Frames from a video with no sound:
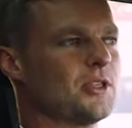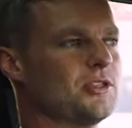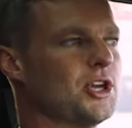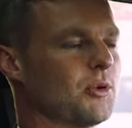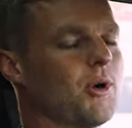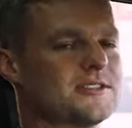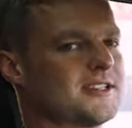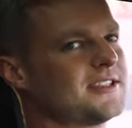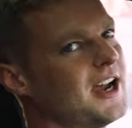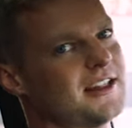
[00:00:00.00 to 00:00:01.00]
there was a
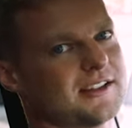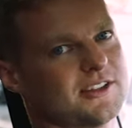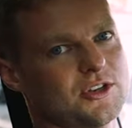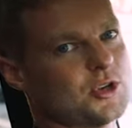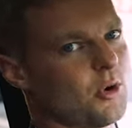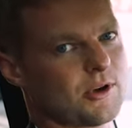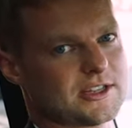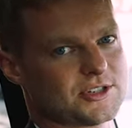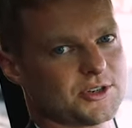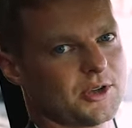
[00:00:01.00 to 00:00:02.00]
sign that said no
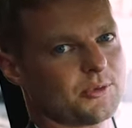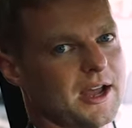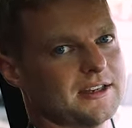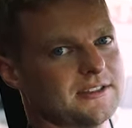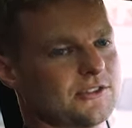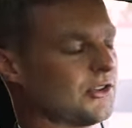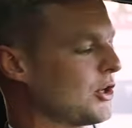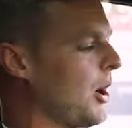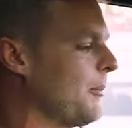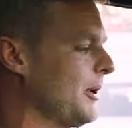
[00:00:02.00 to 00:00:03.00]
right turn on red. So the
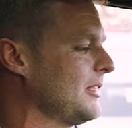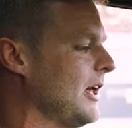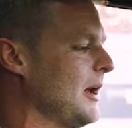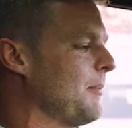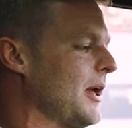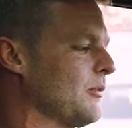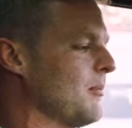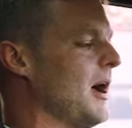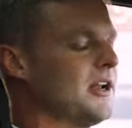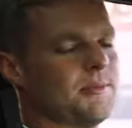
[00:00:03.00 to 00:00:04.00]
car picked that up and
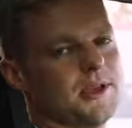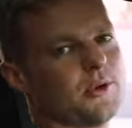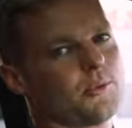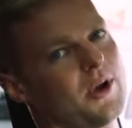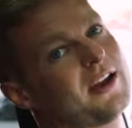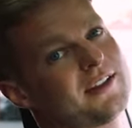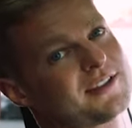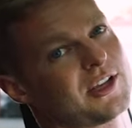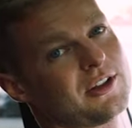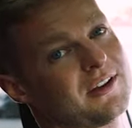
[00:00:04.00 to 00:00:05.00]
reminded me right in the
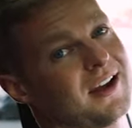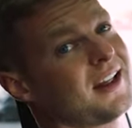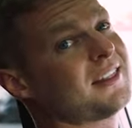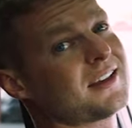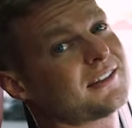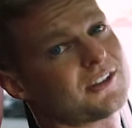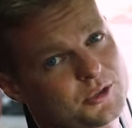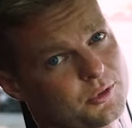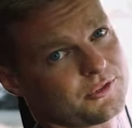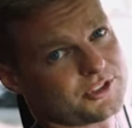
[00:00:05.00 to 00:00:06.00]
center there, and I think it's such a cool